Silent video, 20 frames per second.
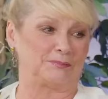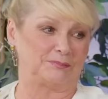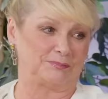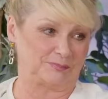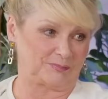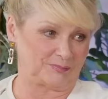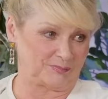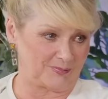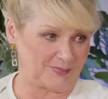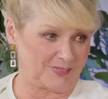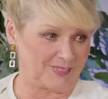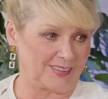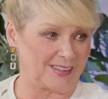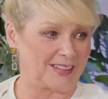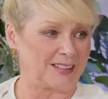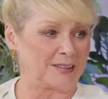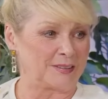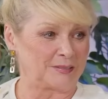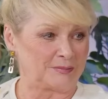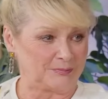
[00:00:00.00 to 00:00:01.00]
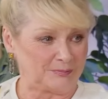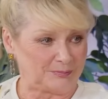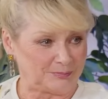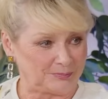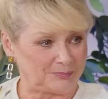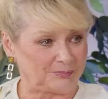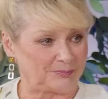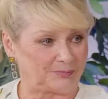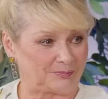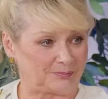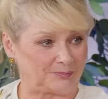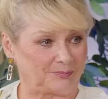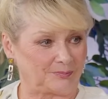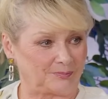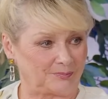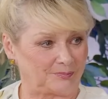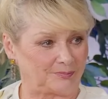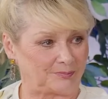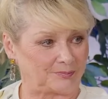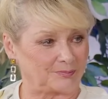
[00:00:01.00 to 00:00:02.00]
The Fizz, and you're now looking for two
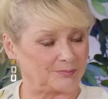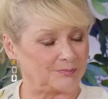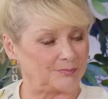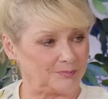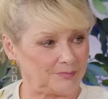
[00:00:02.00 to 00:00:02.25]
new members.